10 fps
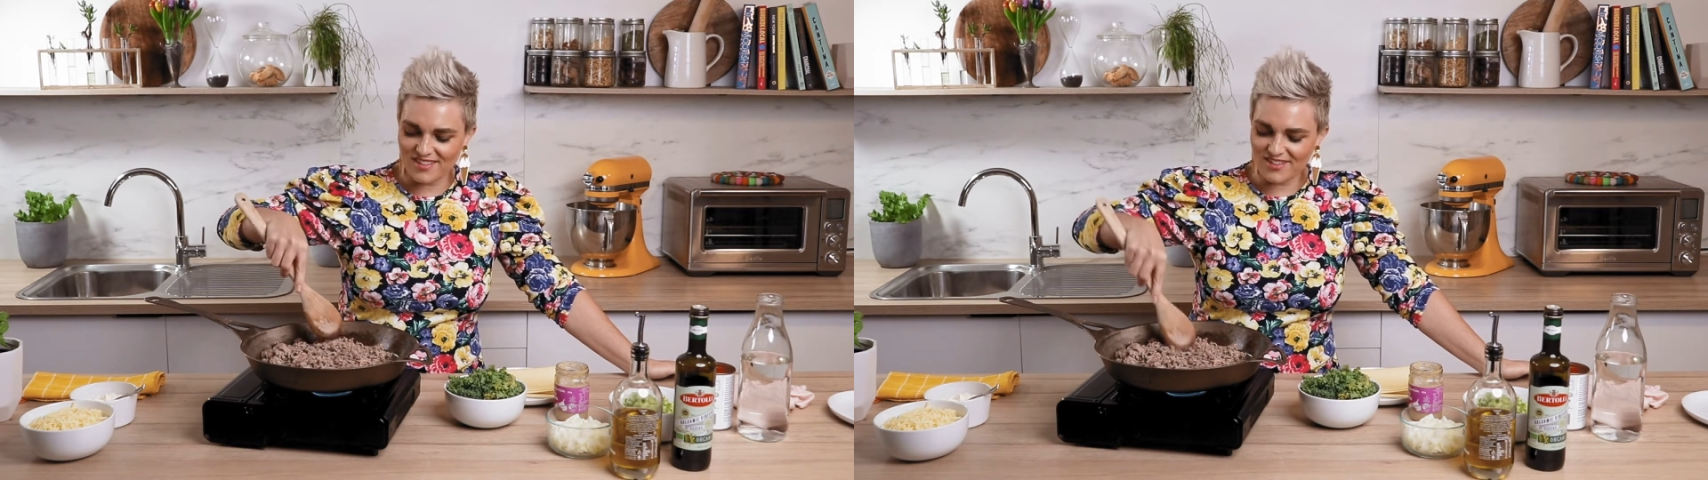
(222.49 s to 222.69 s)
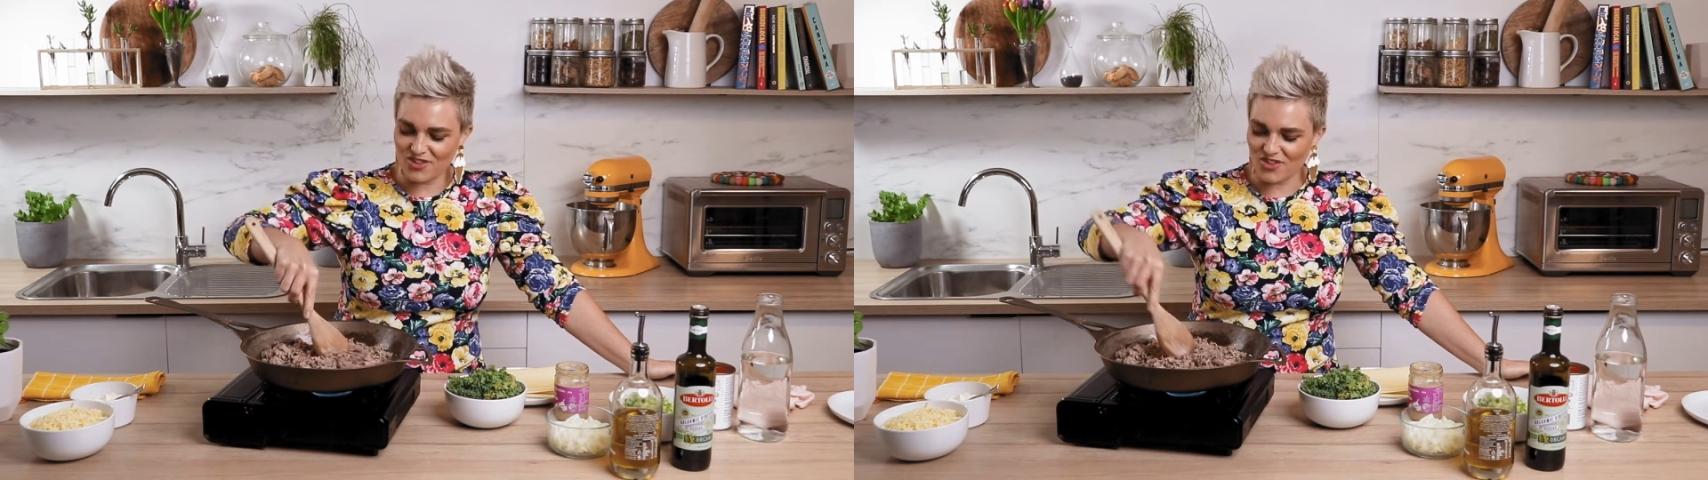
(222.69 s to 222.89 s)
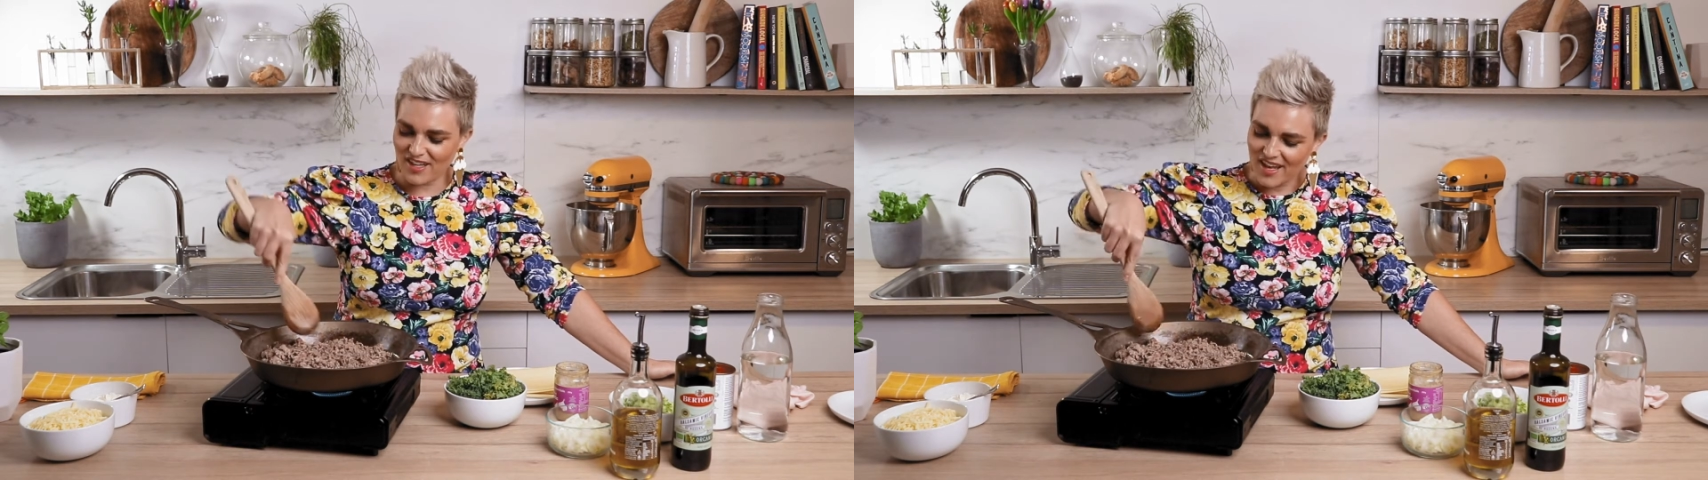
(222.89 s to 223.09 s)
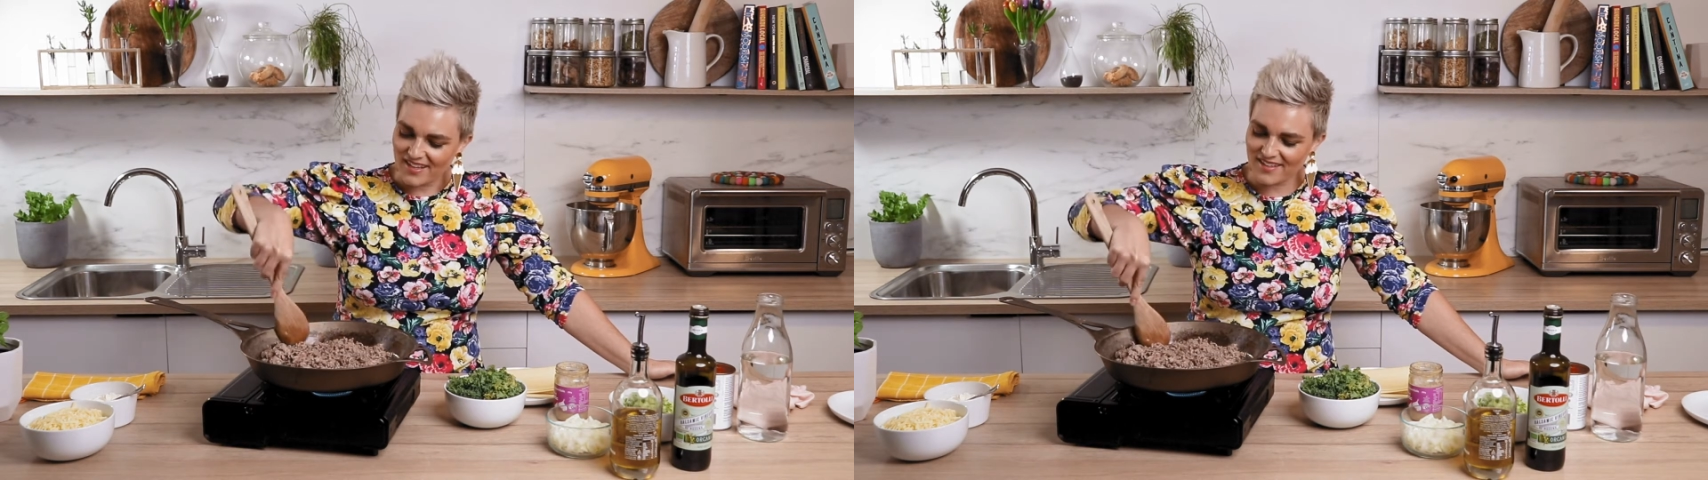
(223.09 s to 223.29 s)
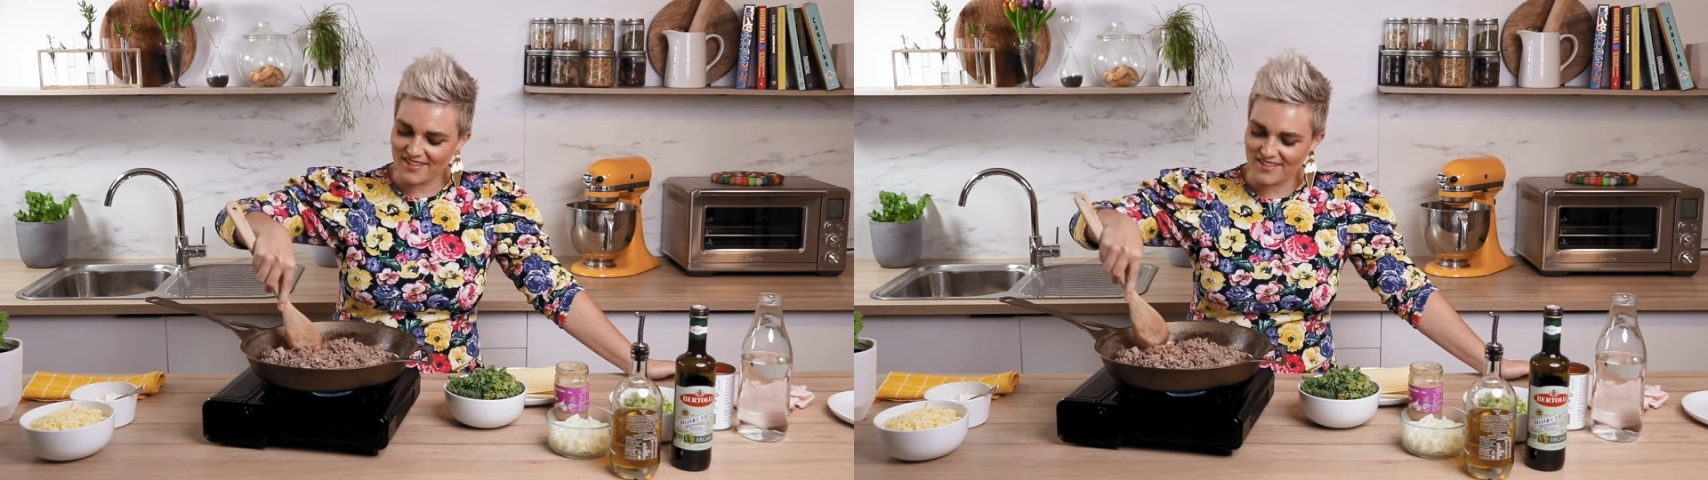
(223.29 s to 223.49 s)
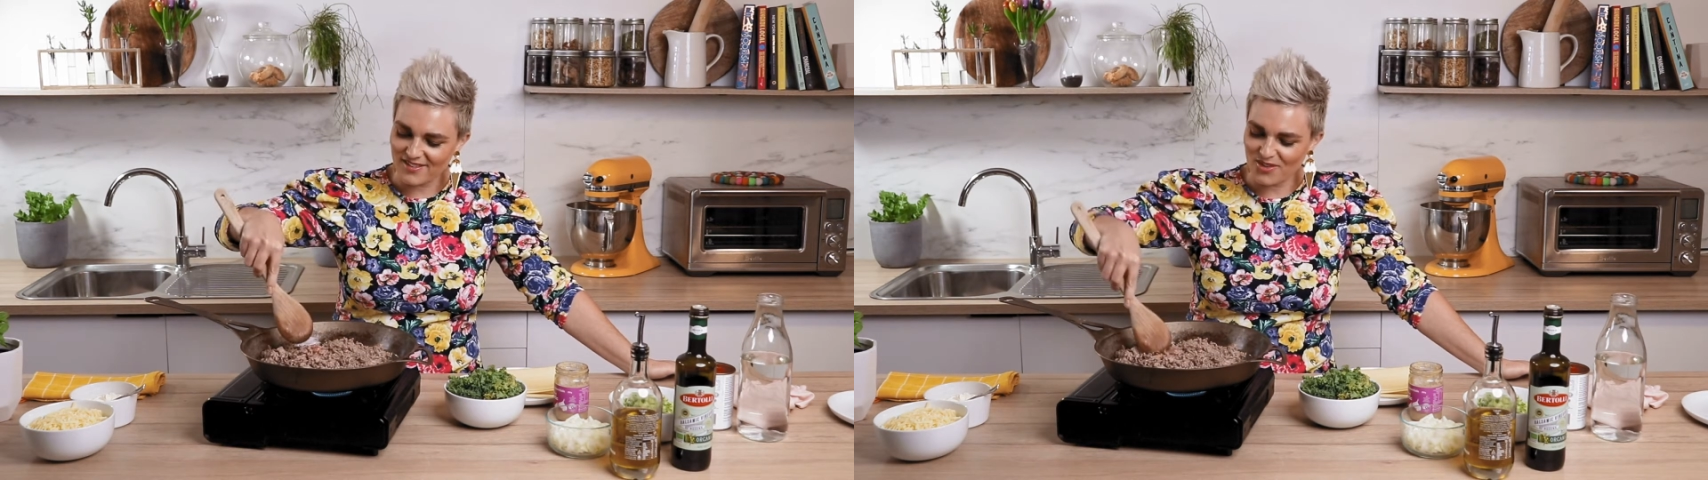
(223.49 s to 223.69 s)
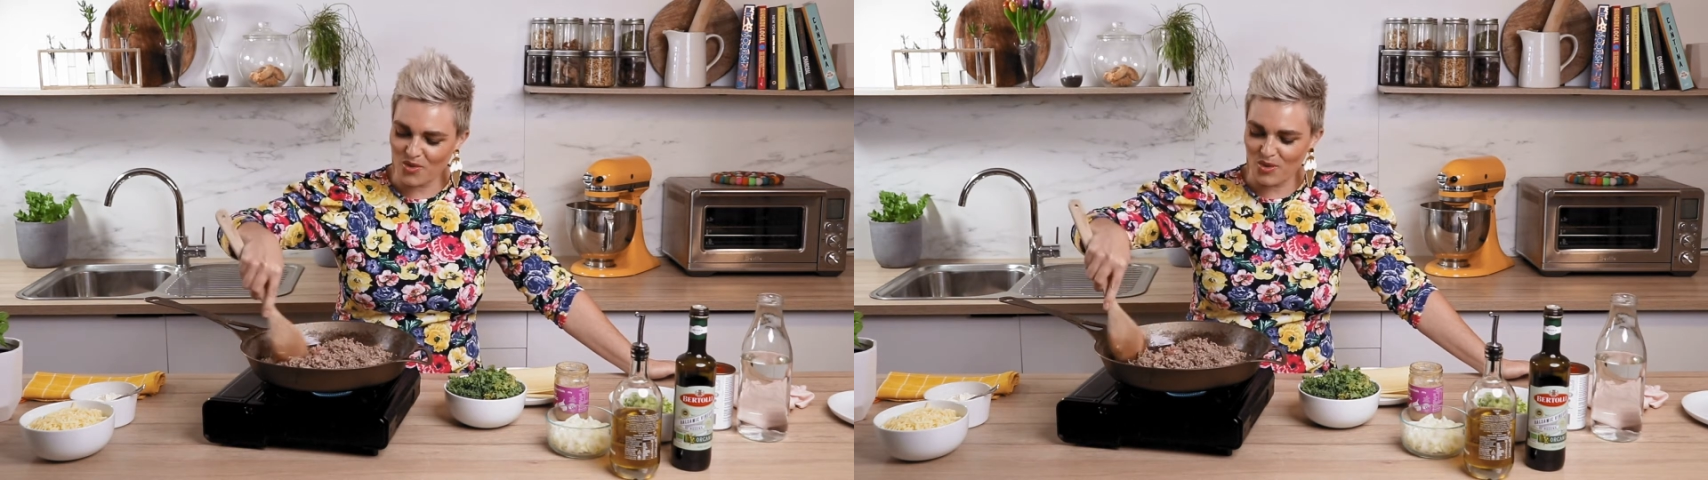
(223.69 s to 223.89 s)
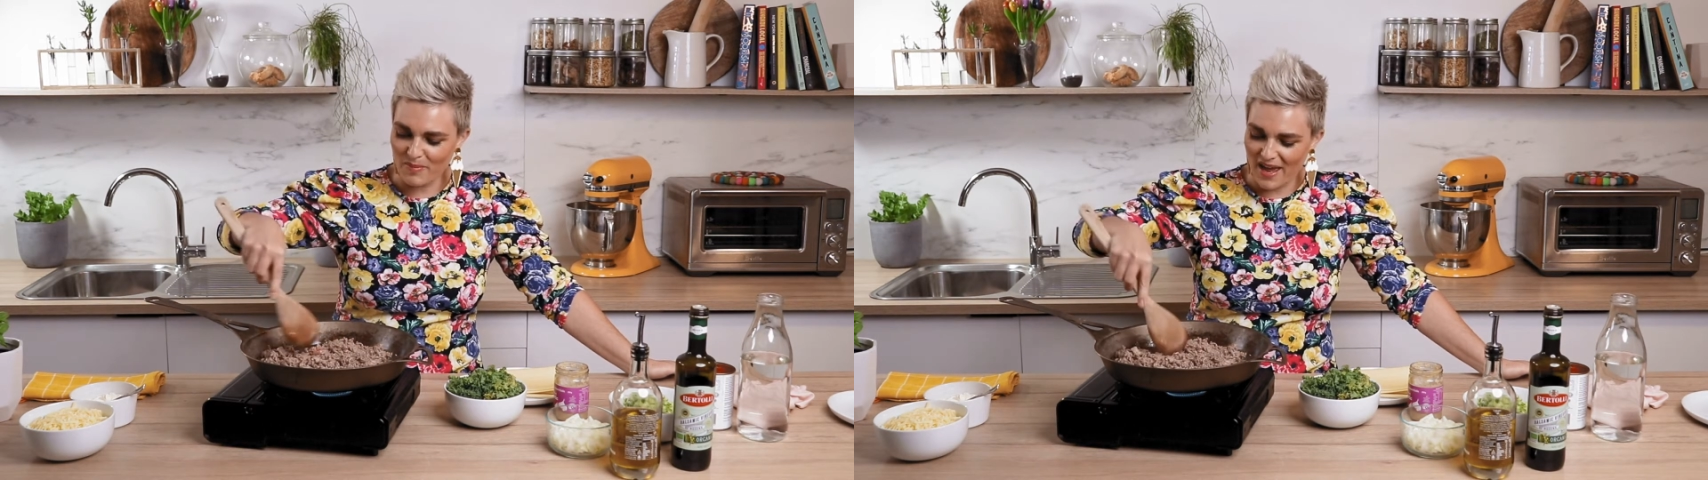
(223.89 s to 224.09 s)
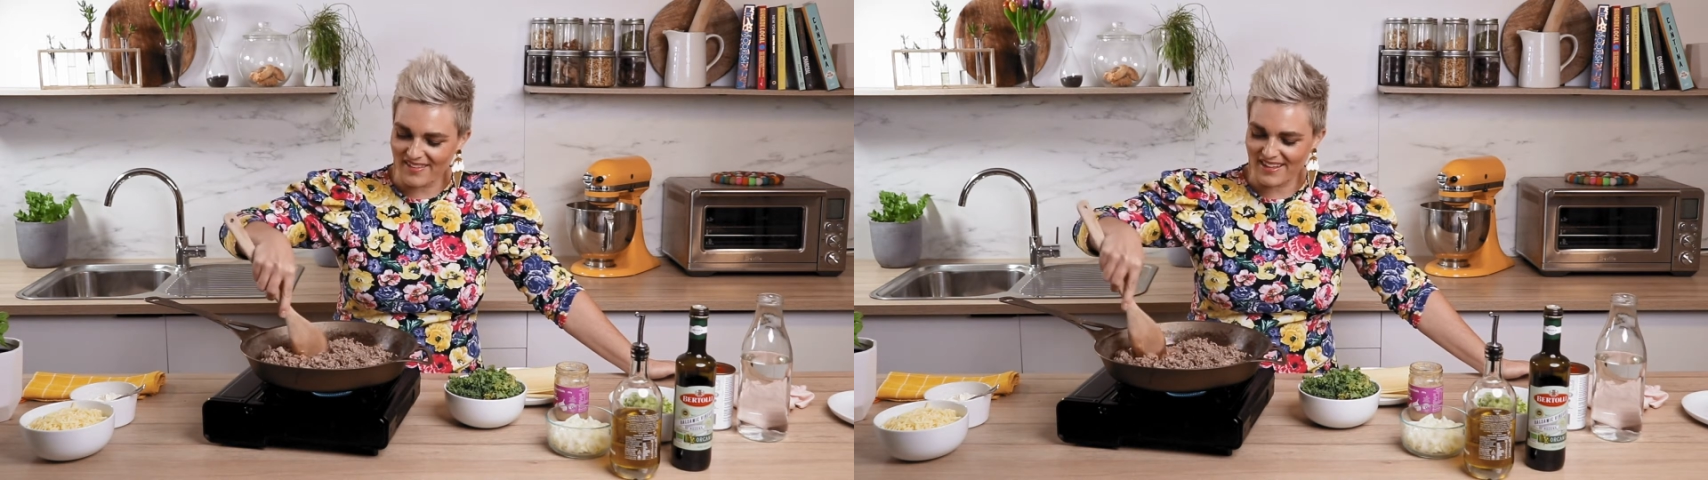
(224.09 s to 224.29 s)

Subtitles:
like all about